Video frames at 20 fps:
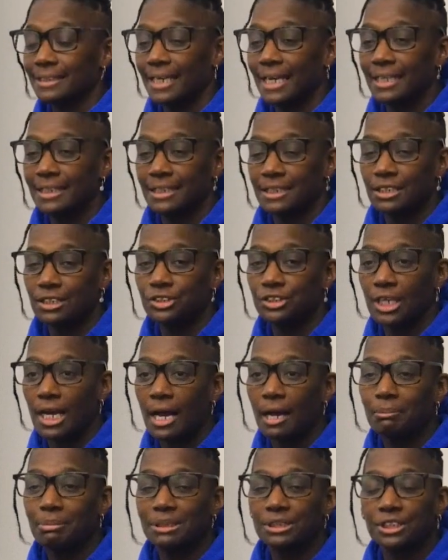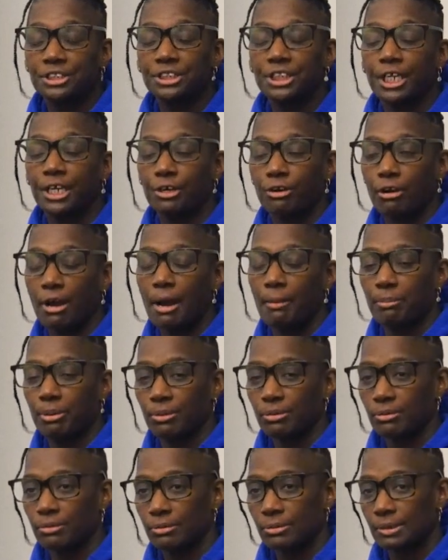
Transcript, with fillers: landed a job as a sharecropper.